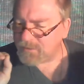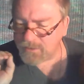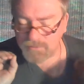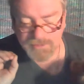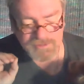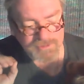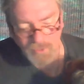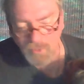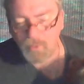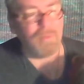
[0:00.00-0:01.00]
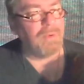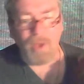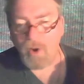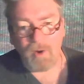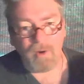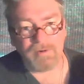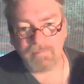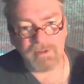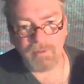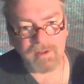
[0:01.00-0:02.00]
to take you so long to
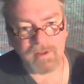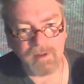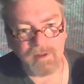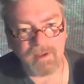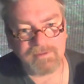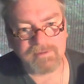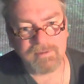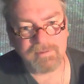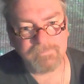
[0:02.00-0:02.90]
be recognized.